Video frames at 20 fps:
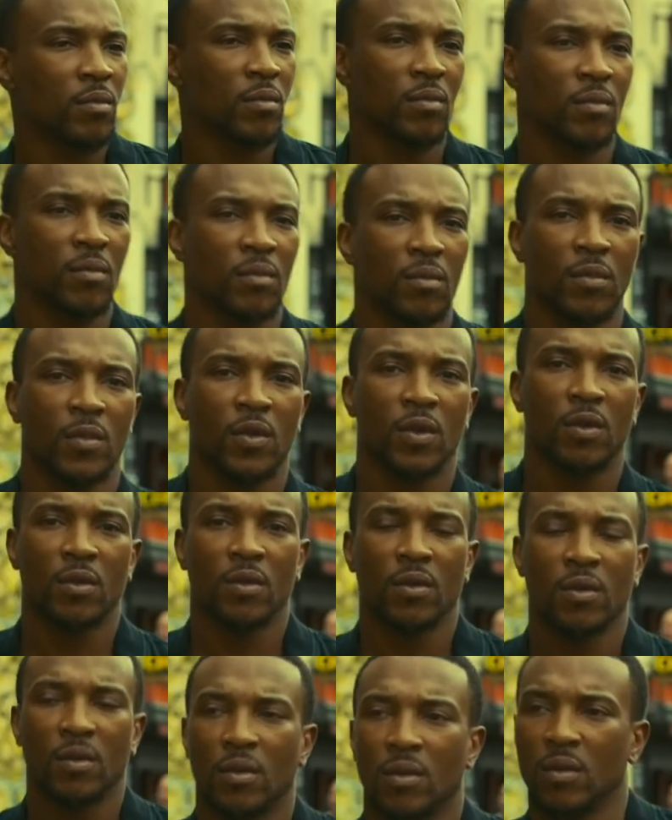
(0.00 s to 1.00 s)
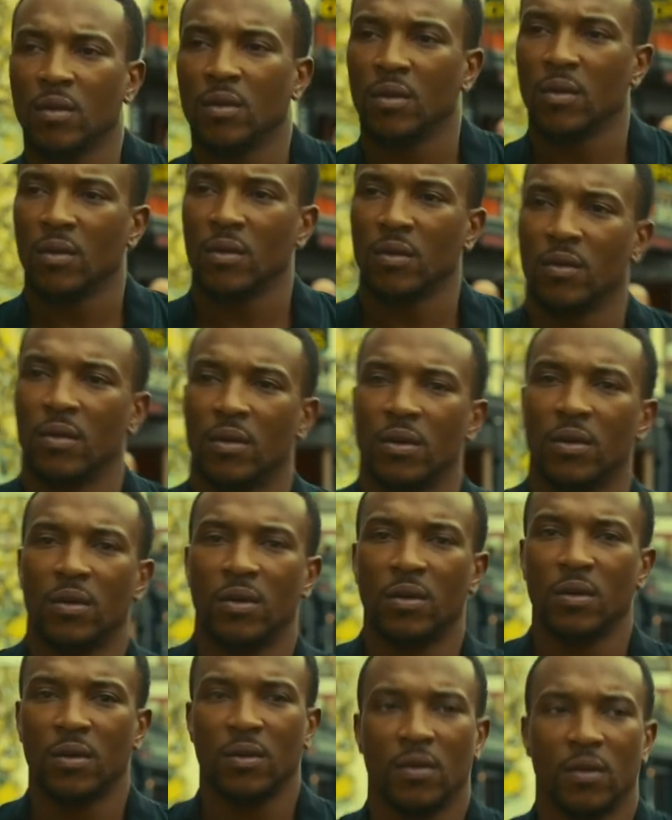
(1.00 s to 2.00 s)
Meanwhile, Dushane is chasing
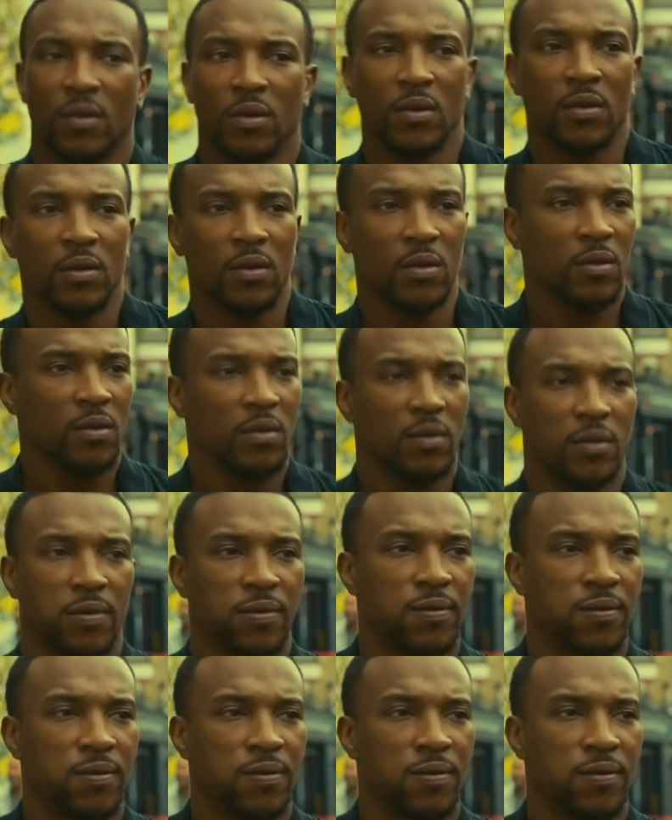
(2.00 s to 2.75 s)
shadows of his own.